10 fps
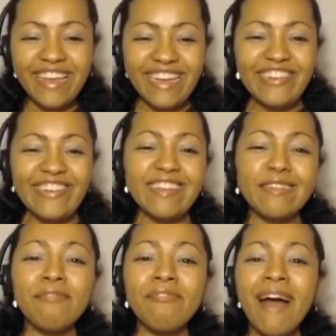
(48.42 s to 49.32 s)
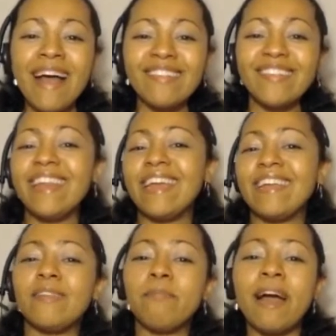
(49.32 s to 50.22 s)
She is
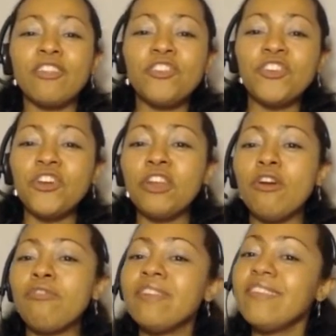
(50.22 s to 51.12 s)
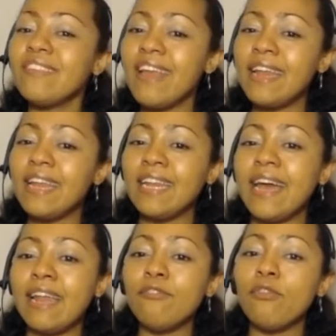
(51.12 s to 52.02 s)
fascinated by the journey of understanding
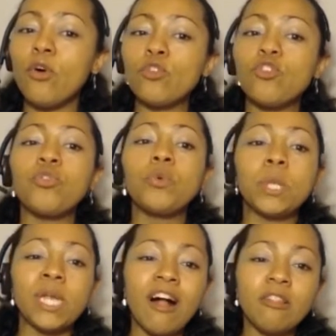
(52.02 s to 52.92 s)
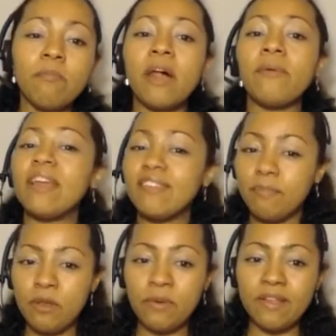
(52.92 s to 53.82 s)
that unfolds through childbearing
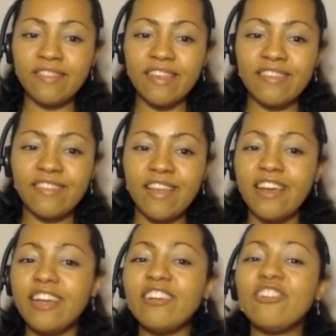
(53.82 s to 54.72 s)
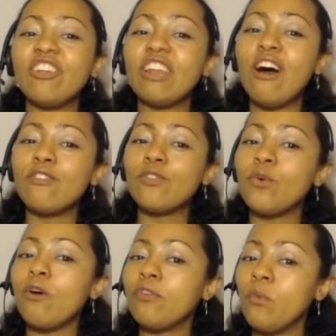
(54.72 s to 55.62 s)
experiences. She loves to
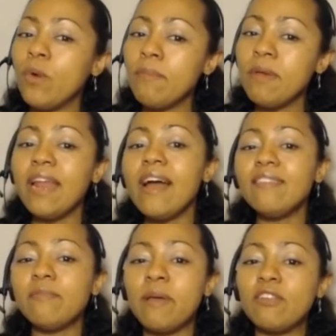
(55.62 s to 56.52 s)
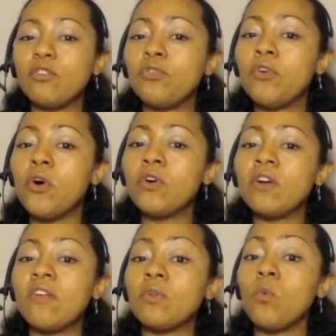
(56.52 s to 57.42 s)
offer women a space to
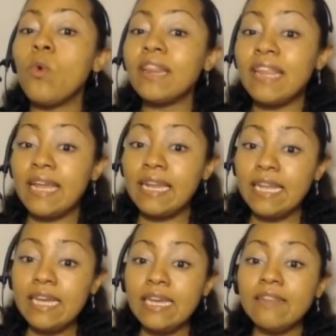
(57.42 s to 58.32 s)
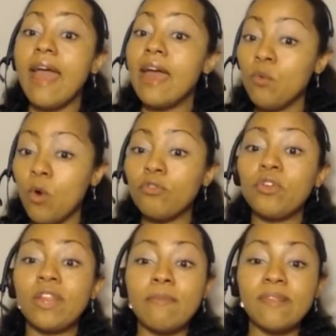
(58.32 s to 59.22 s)
focus on what they need and want for
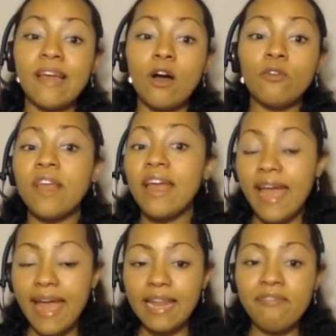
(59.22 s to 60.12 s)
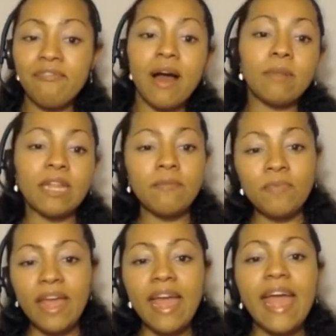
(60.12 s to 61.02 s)
themselves and their family,
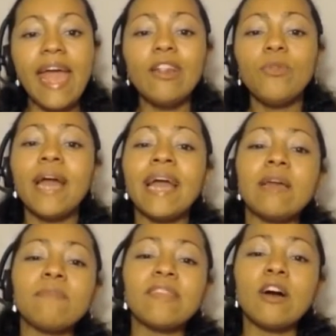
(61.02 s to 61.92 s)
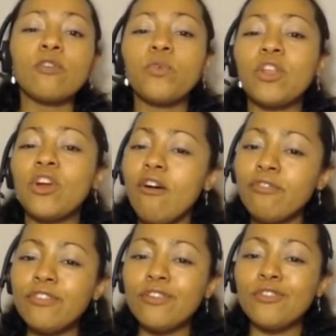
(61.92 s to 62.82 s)
and to guide themselves with
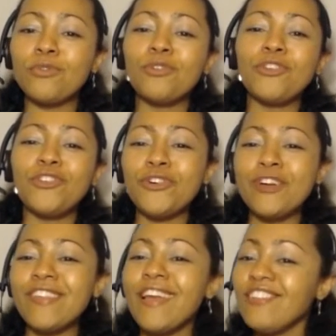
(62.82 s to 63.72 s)
confidence through the joys and